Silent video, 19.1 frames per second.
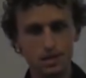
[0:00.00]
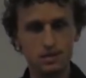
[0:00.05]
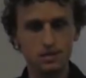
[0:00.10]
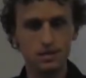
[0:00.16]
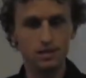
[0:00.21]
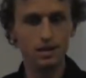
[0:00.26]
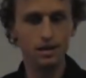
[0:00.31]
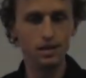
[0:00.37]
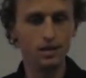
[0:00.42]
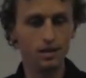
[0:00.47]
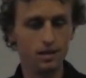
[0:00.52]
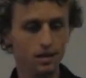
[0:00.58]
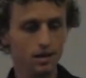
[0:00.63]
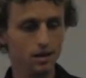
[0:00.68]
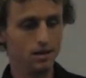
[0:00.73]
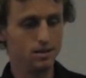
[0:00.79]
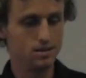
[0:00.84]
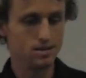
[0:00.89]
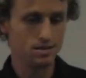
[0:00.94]
less than a year, the
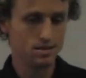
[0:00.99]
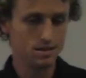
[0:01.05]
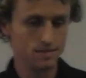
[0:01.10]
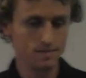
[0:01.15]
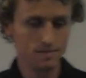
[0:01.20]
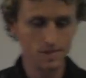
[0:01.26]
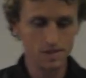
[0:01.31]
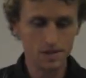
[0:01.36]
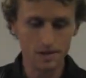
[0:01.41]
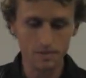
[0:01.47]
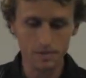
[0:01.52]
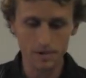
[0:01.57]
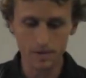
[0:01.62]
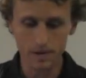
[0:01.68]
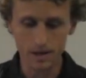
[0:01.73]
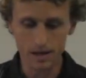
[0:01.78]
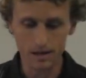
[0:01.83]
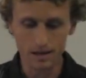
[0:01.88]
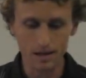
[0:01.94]
last term that
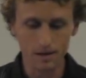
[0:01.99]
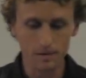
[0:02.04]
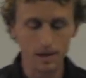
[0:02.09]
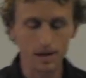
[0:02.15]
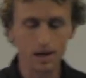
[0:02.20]
we had there. We